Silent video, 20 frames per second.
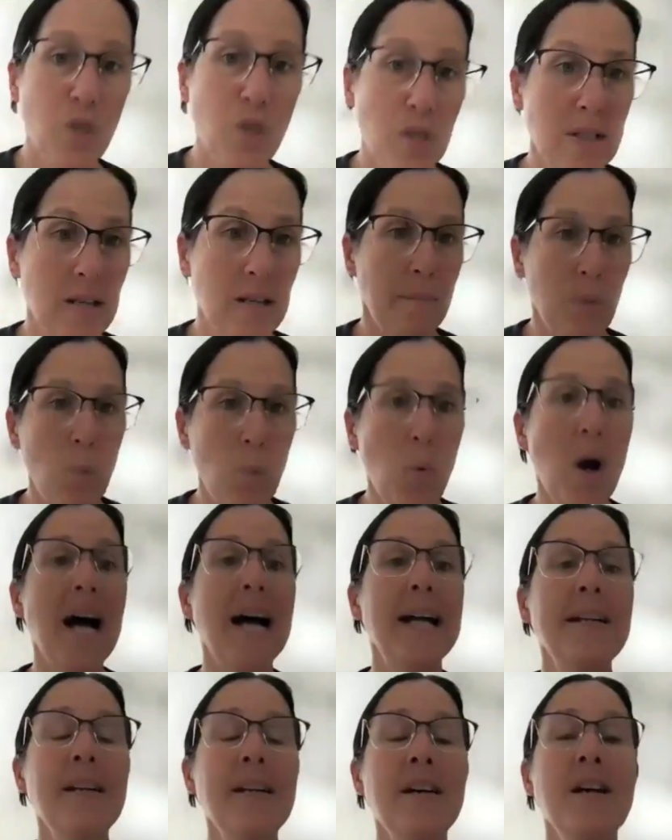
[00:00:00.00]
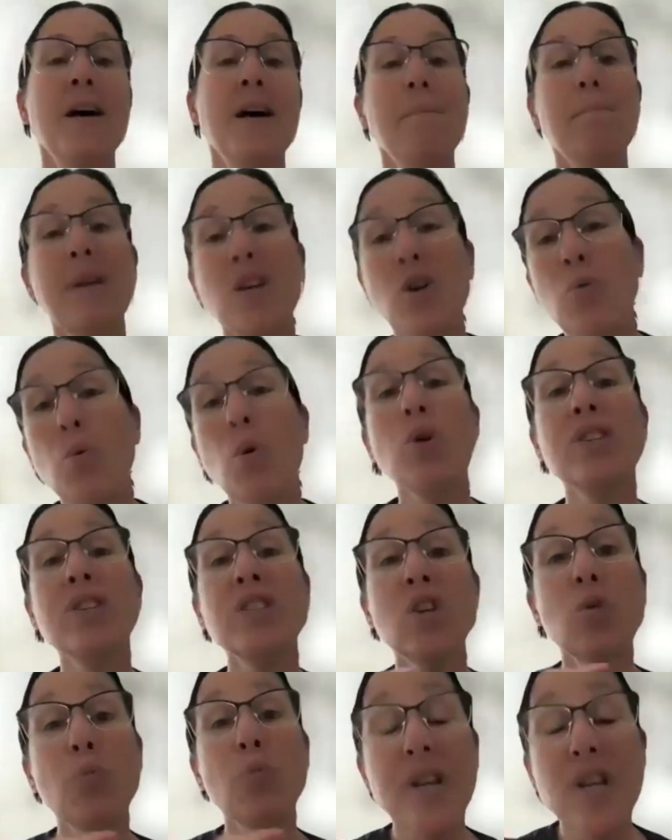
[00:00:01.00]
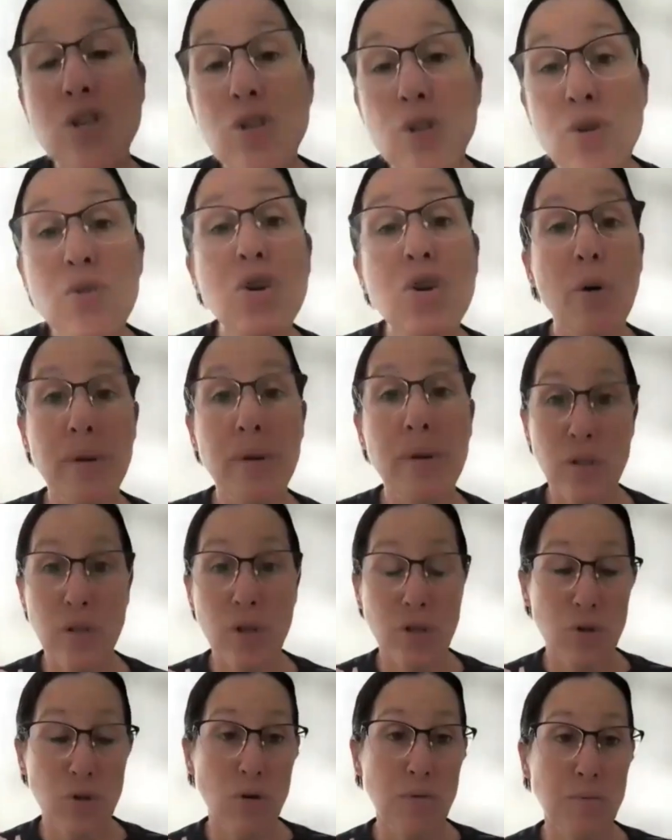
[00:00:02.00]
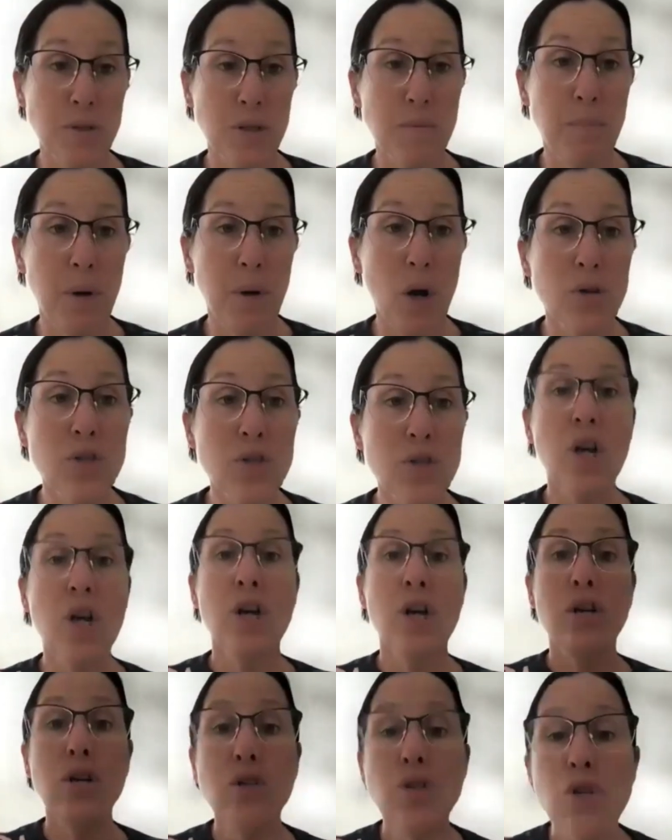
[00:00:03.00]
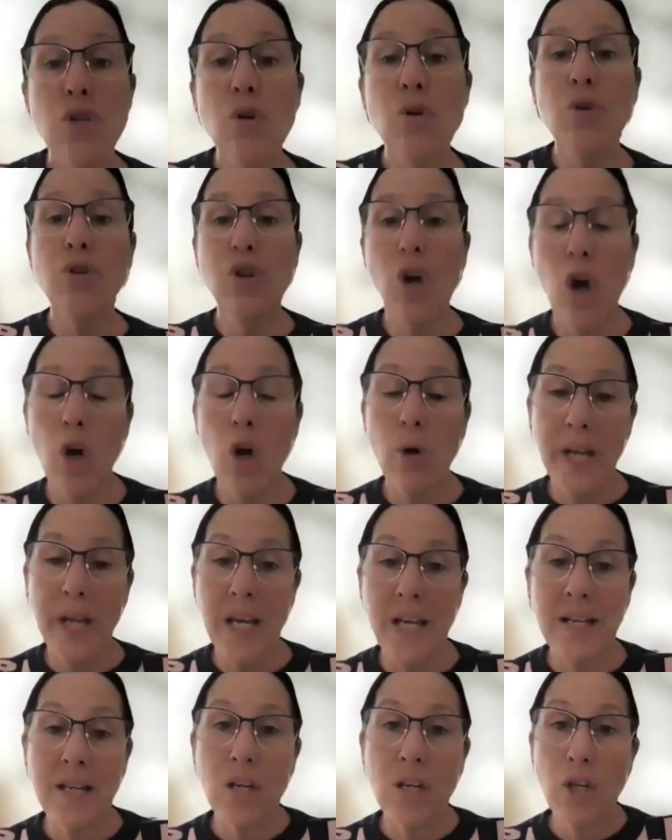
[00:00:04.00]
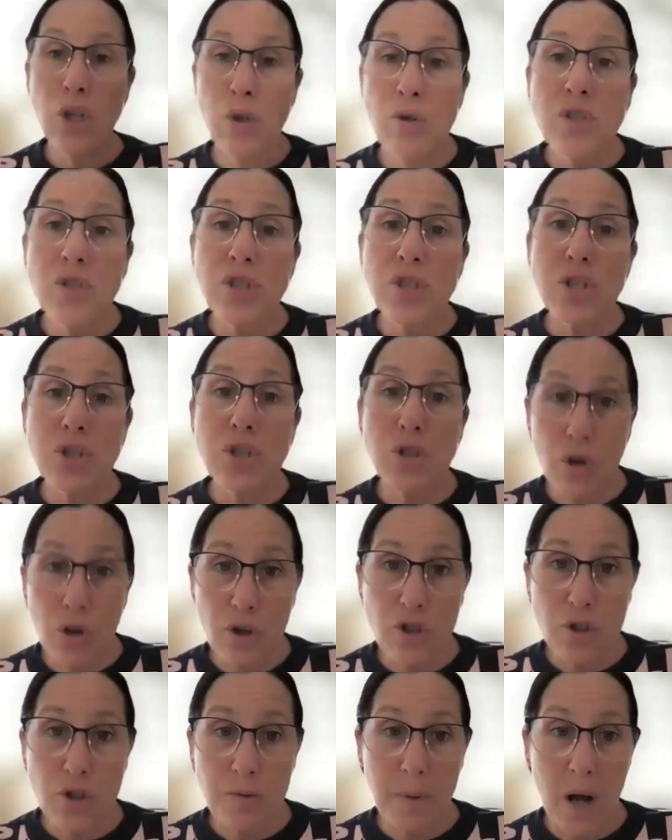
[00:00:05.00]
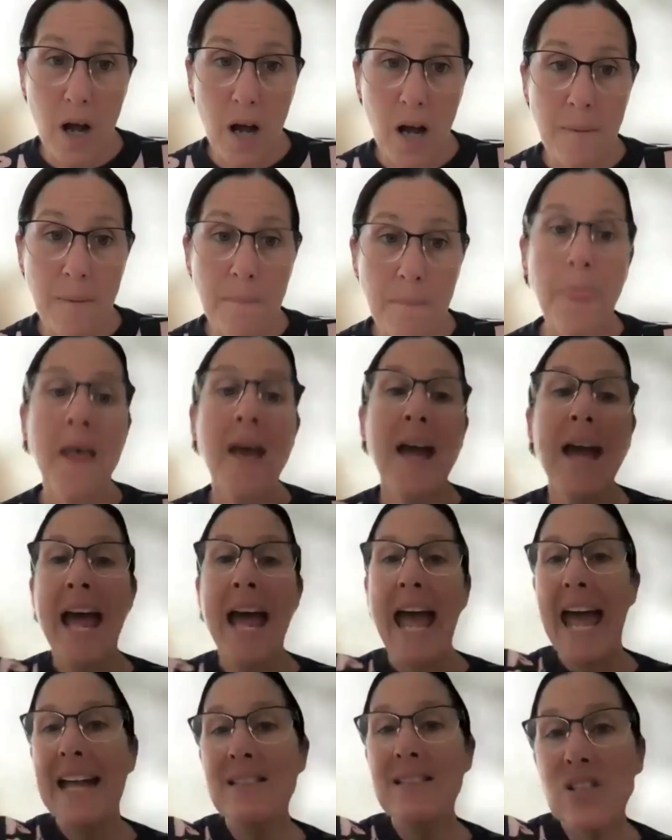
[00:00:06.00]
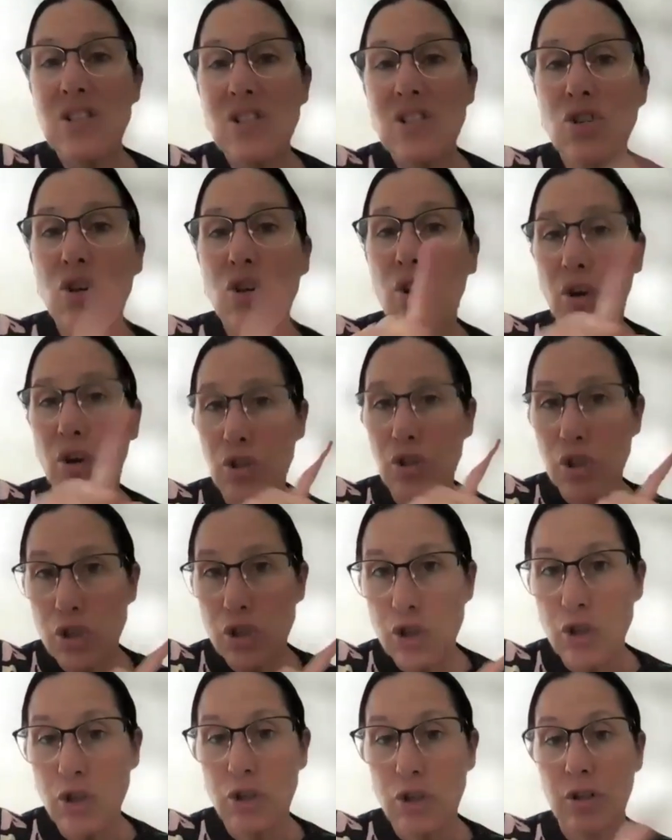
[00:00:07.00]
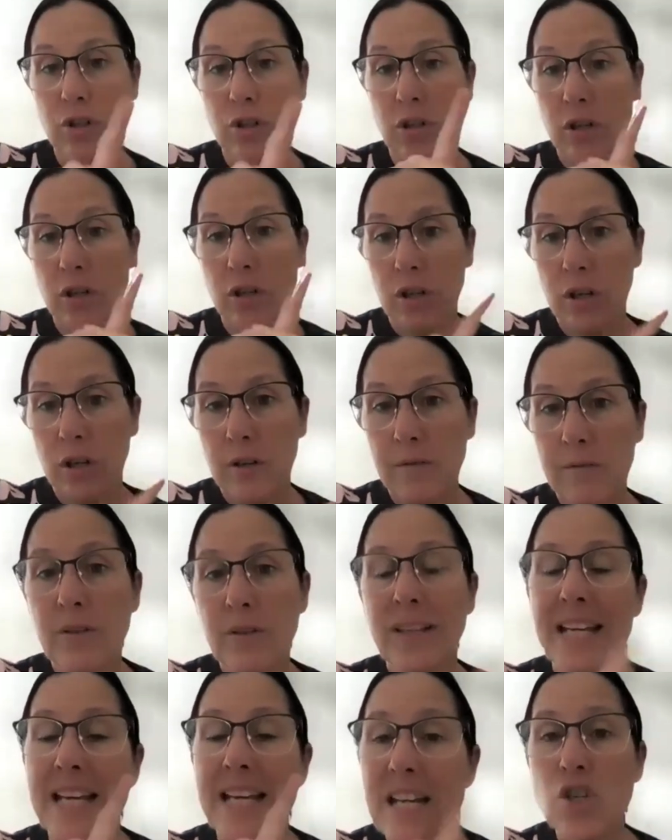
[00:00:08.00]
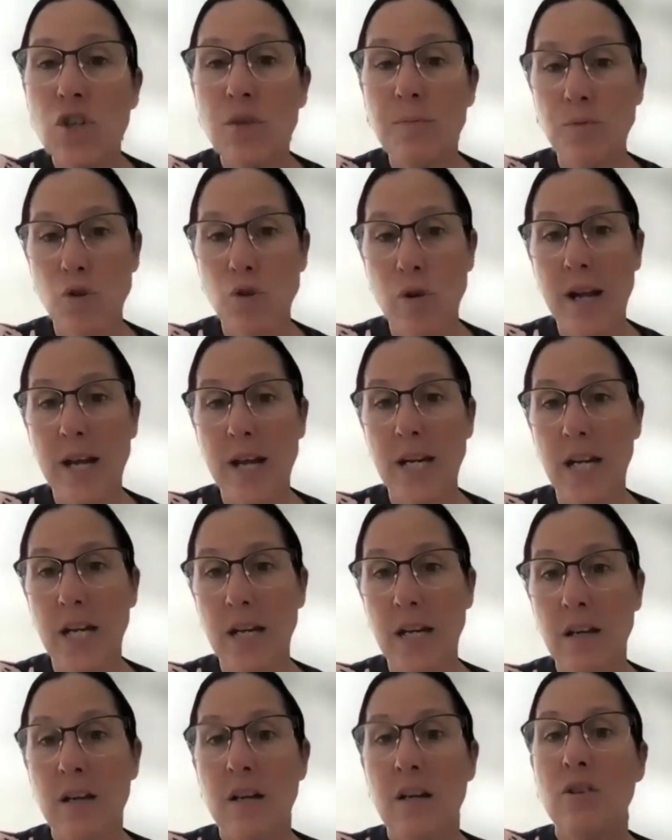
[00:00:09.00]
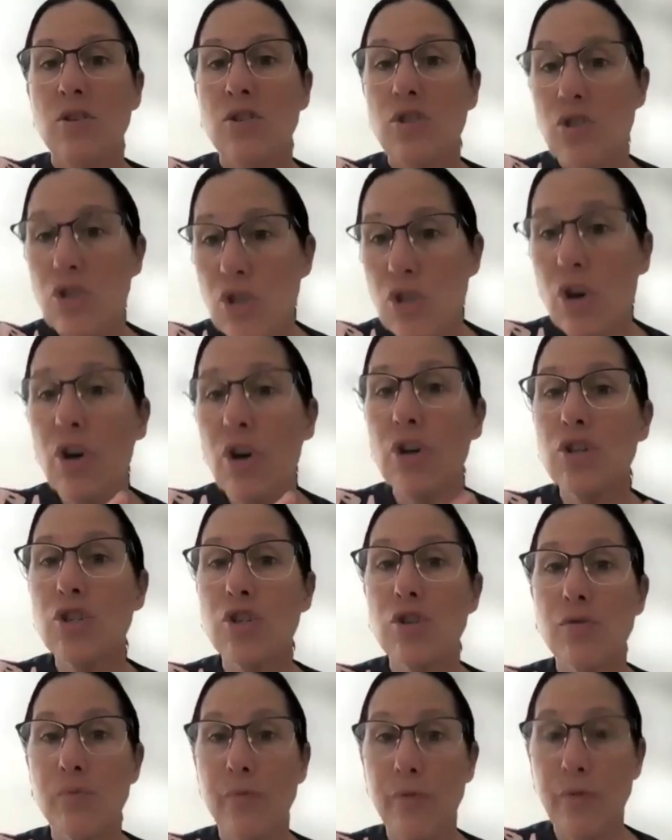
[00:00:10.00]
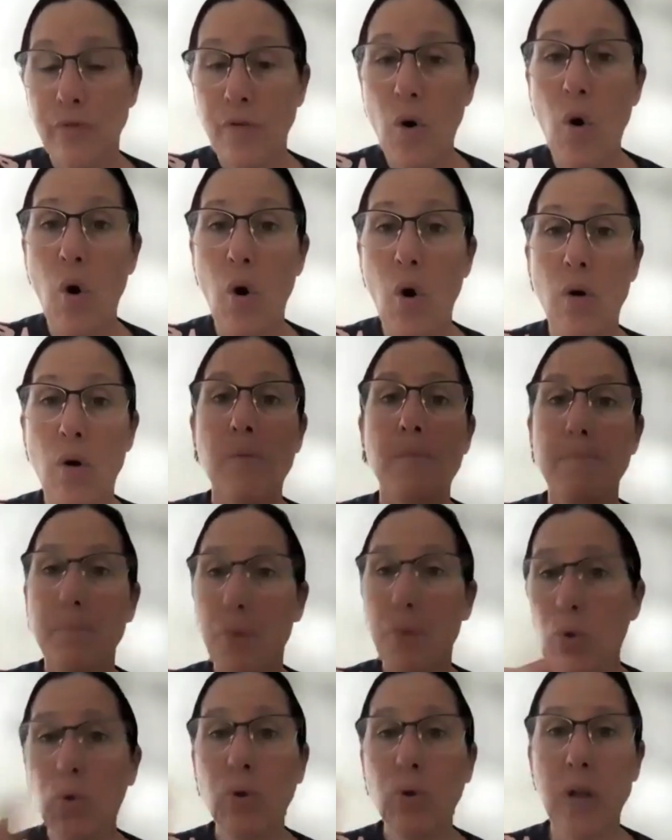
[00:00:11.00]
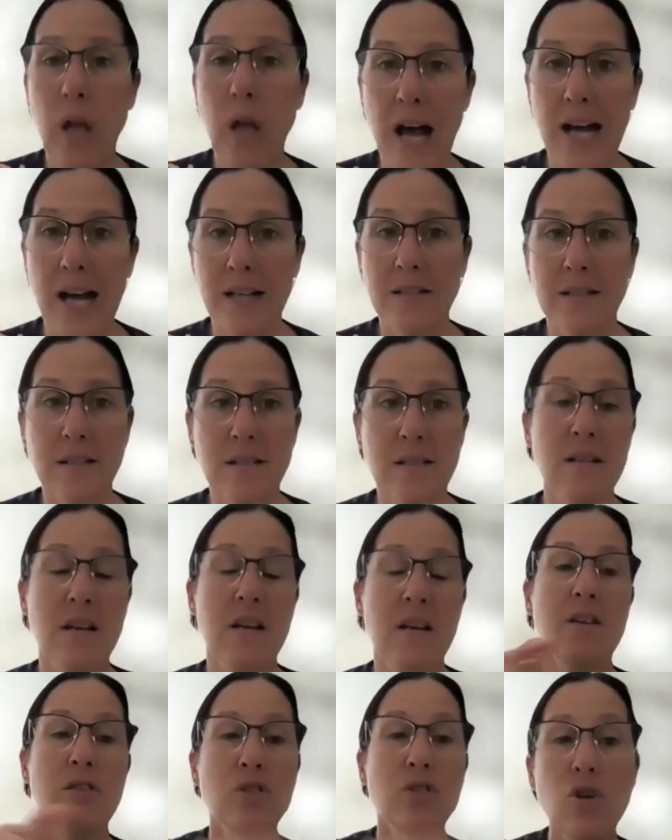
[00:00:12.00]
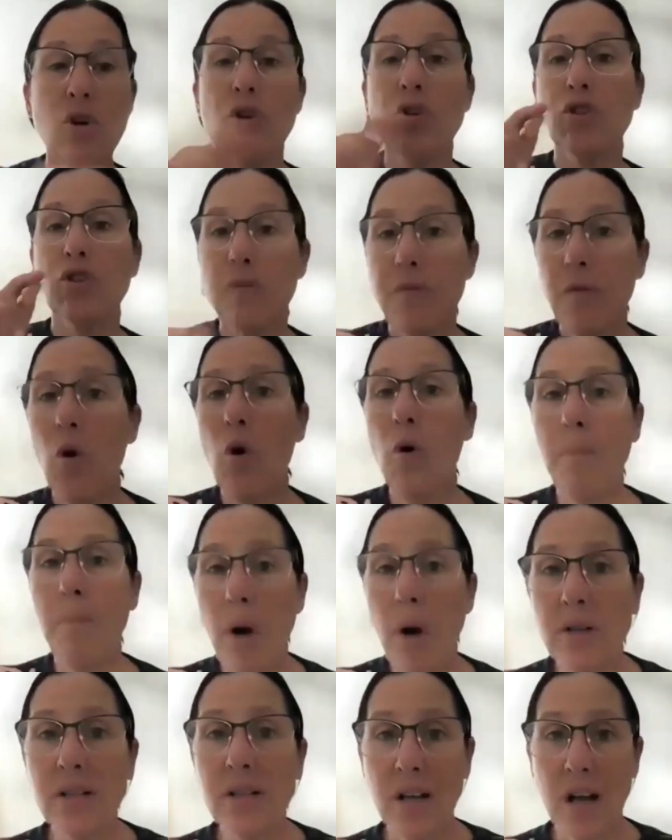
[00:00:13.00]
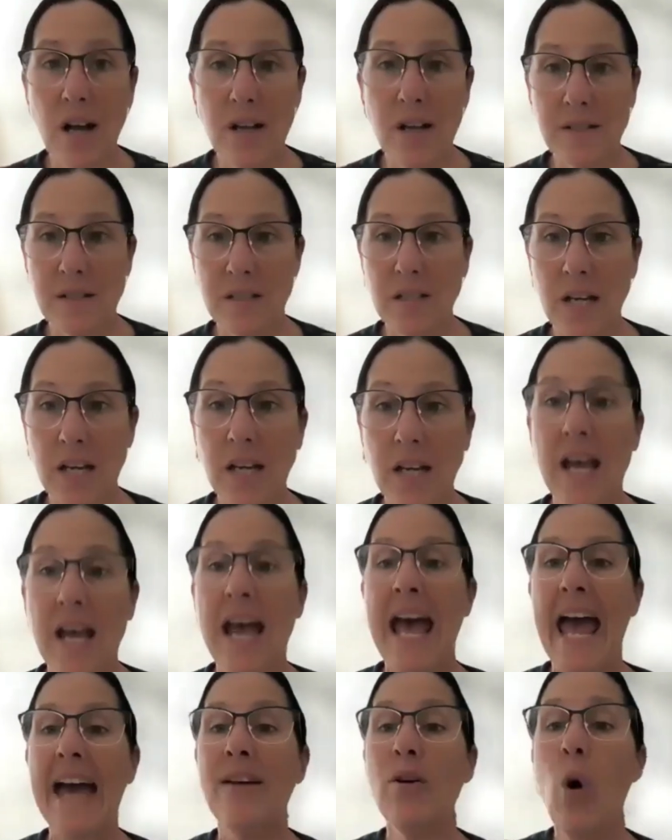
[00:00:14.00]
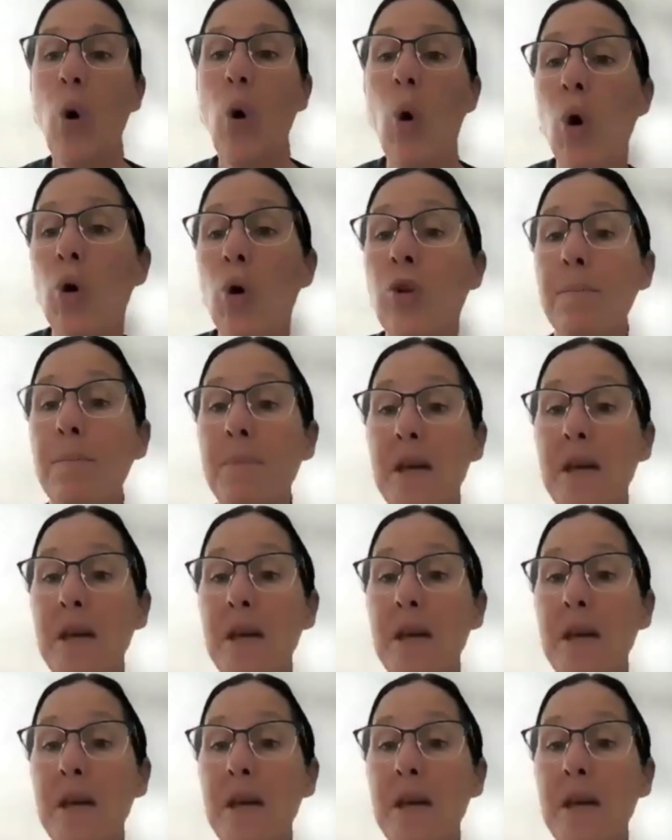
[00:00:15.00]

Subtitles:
which is number one, but you also, when you do go into those groups to post, you do go in, use the search bar and search for leadership training, search for pool lights, search for podcasting, and all the